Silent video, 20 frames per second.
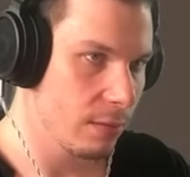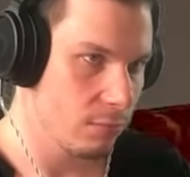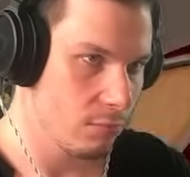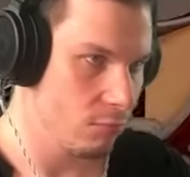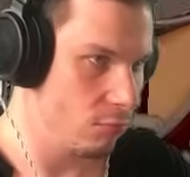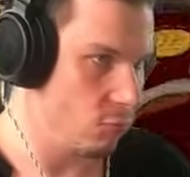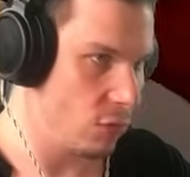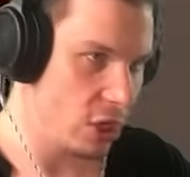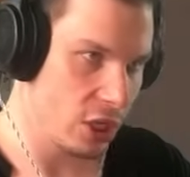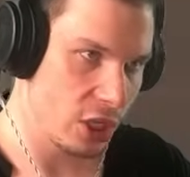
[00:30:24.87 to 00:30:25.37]

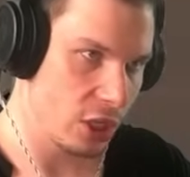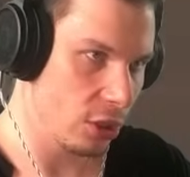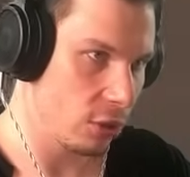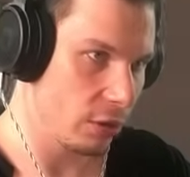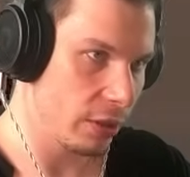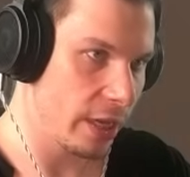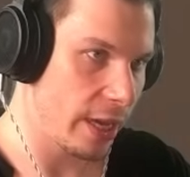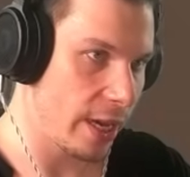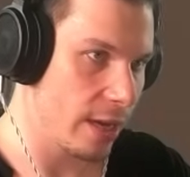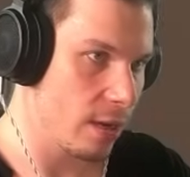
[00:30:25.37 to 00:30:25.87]
This is
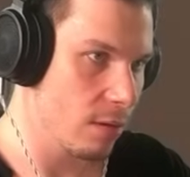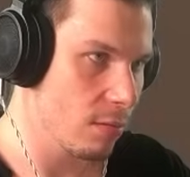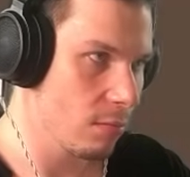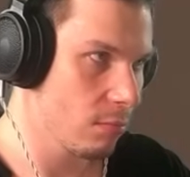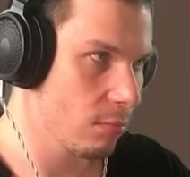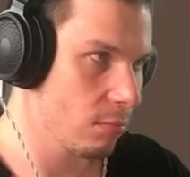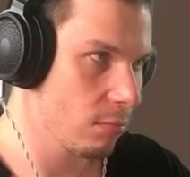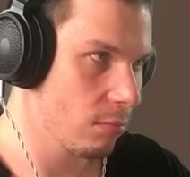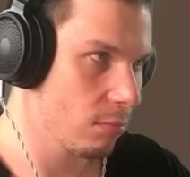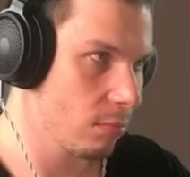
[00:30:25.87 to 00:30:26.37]
okay.
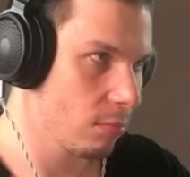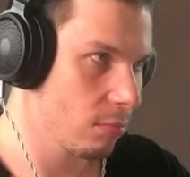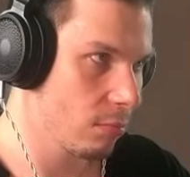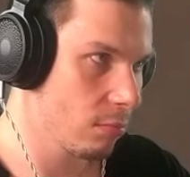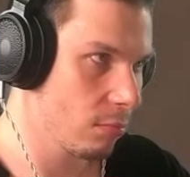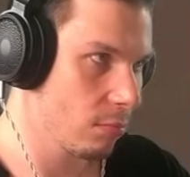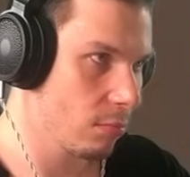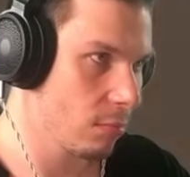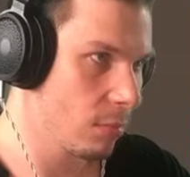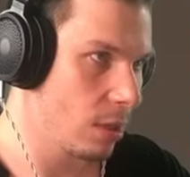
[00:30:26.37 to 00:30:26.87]

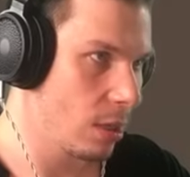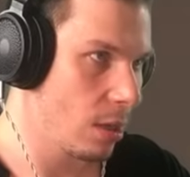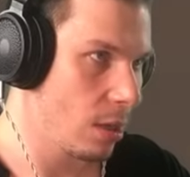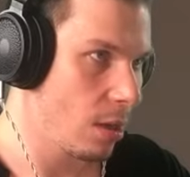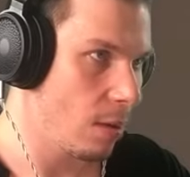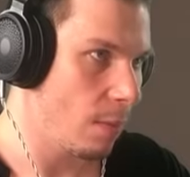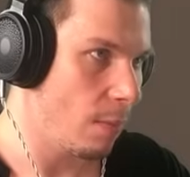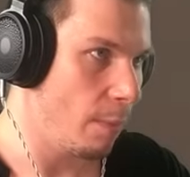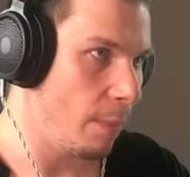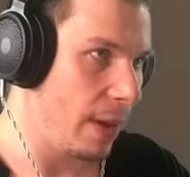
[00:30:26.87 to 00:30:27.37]

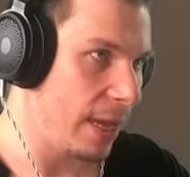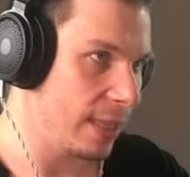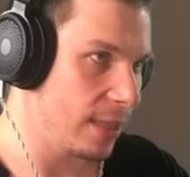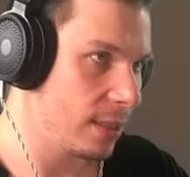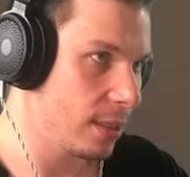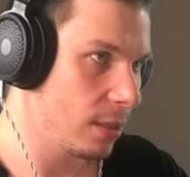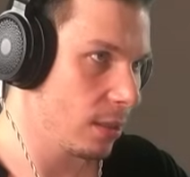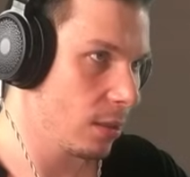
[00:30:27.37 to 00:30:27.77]
But